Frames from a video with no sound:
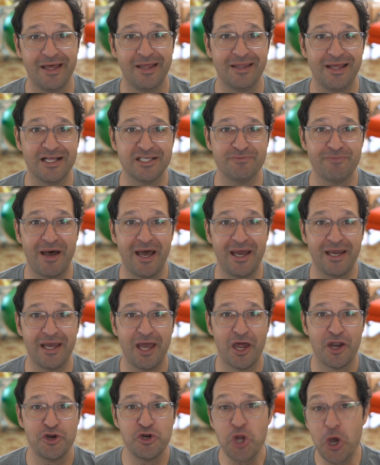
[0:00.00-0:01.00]
That's my
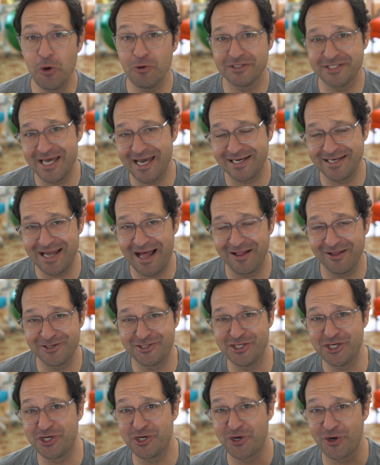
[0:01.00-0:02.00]
no
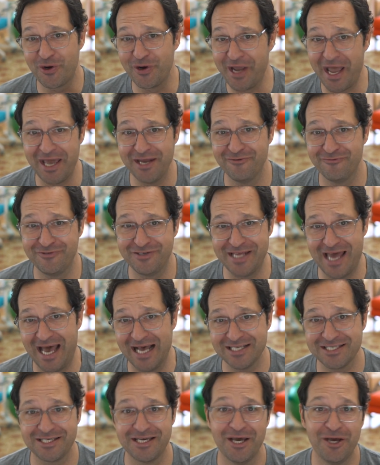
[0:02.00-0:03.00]
technology creative
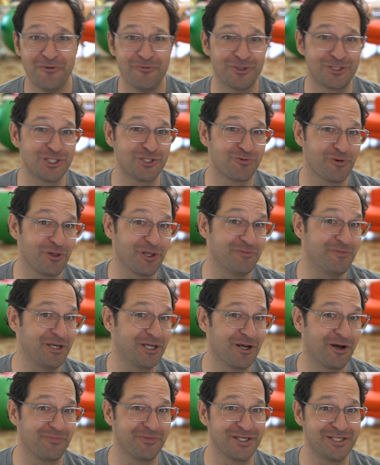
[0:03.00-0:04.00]
desk, which has really
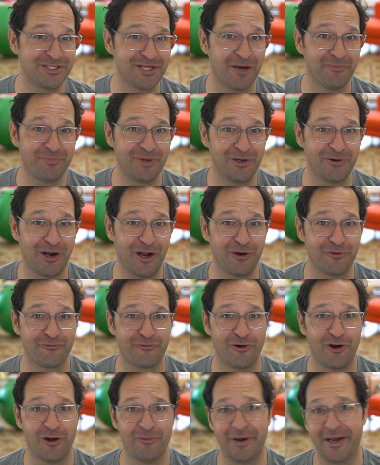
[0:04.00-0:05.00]
become the dumping ground
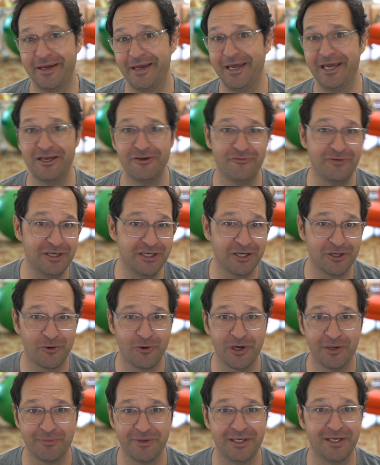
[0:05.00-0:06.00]
for all my AV
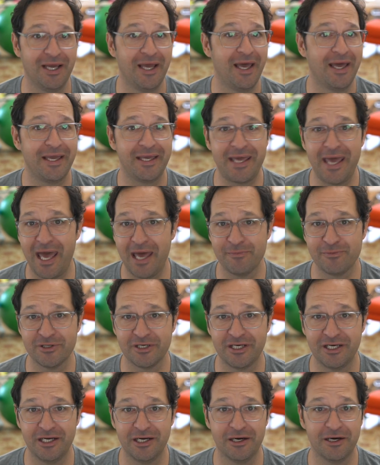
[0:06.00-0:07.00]
equipment, camera
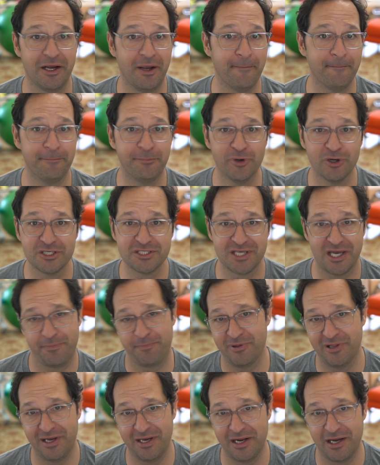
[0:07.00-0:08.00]
gear, and books I
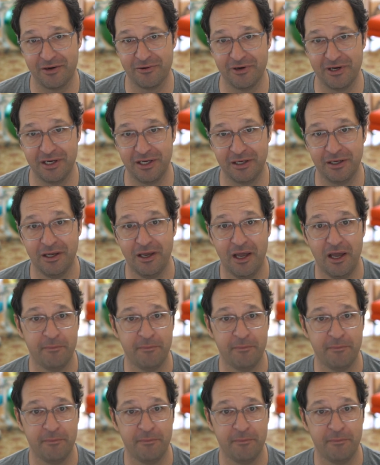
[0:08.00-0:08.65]
plan on reading.